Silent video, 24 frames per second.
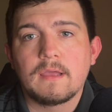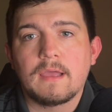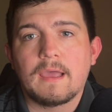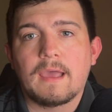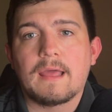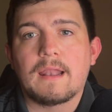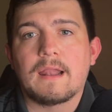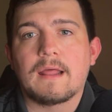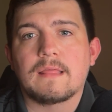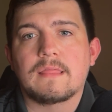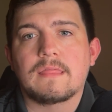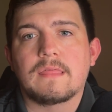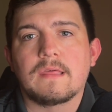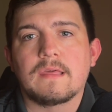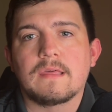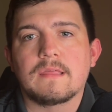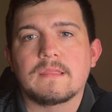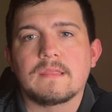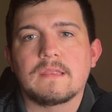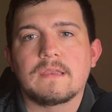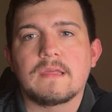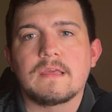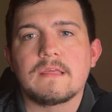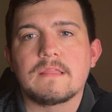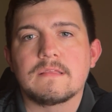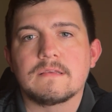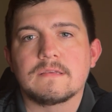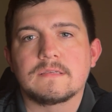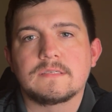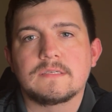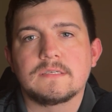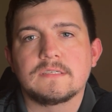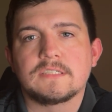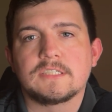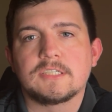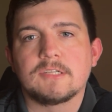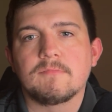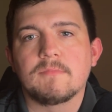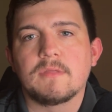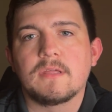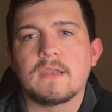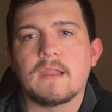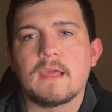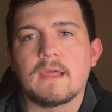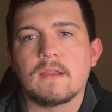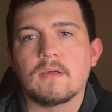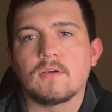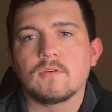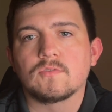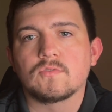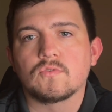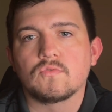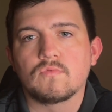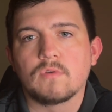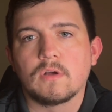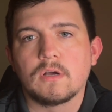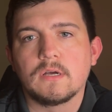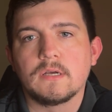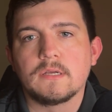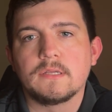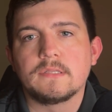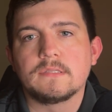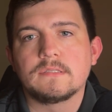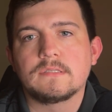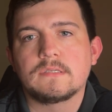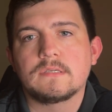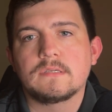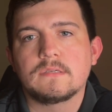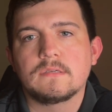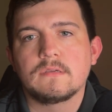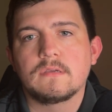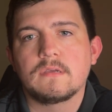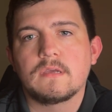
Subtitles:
And I think that in the system that Nate Oates runs,